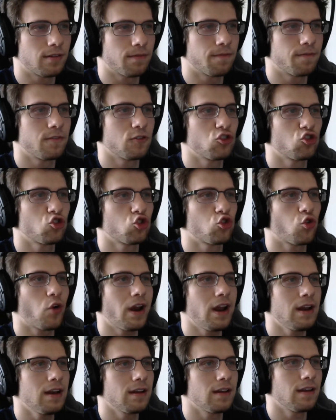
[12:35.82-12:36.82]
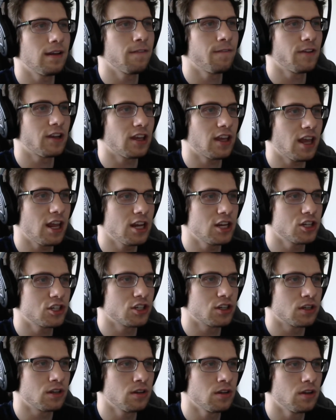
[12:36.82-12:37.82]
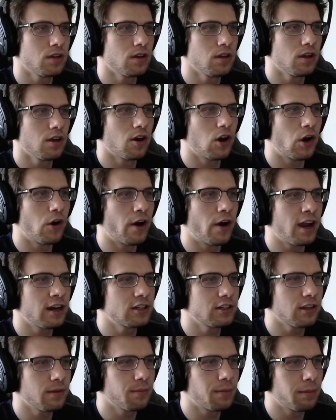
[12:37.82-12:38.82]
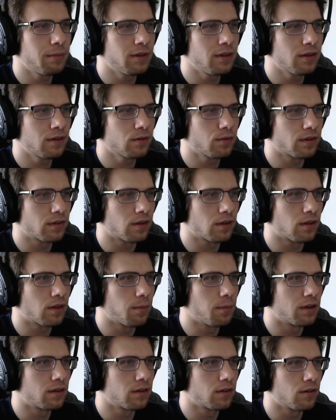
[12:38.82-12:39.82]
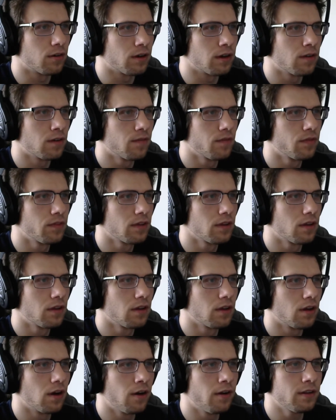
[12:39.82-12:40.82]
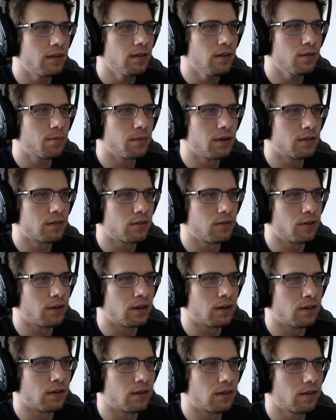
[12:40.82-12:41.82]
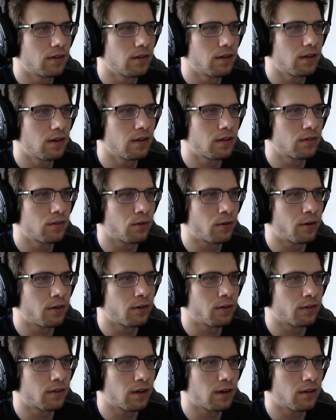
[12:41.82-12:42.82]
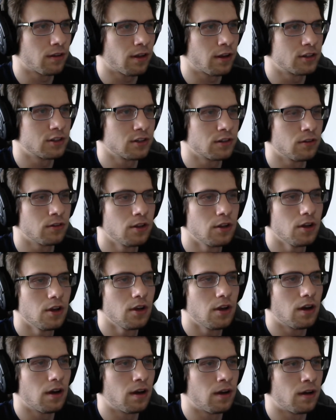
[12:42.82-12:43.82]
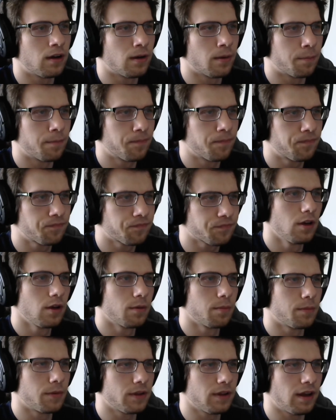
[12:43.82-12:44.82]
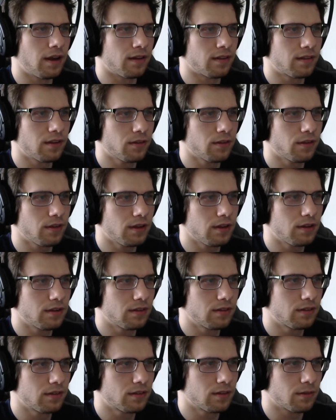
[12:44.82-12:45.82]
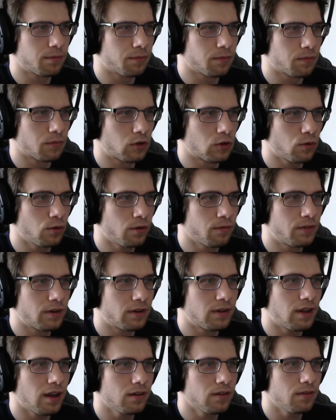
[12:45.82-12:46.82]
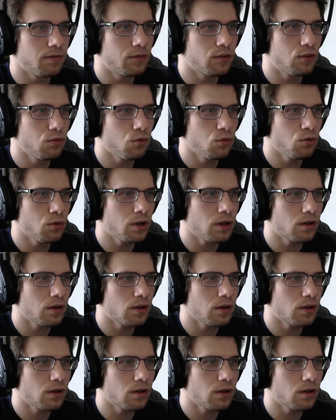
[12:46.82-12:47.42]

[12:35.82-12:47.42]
stratification. Oh, actually, maybe this wasn't the mystery. Oh, it says mystery, historical, psychological. But yeah, it sounds like some sort of detective dude,